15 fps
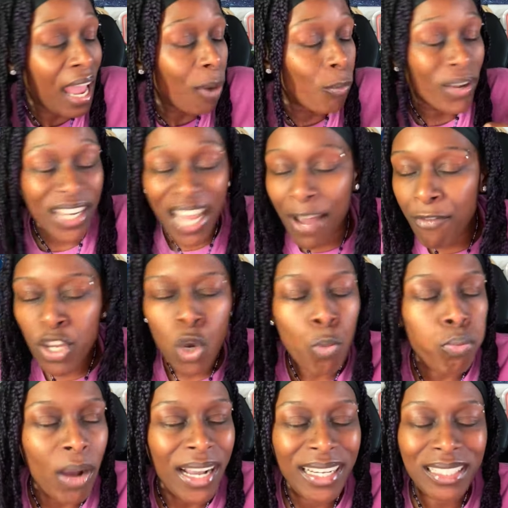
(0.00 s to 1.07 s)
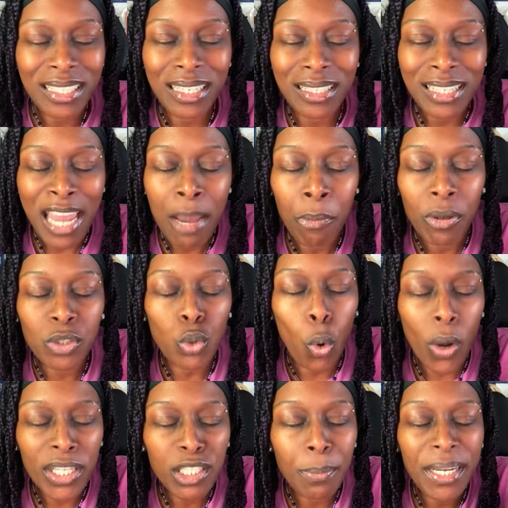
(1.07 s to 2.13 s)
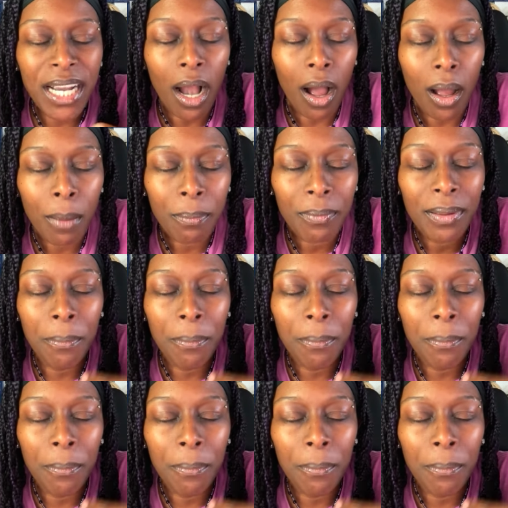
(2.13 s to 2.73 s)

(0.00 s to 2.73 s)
whatever you bring into the table is going to become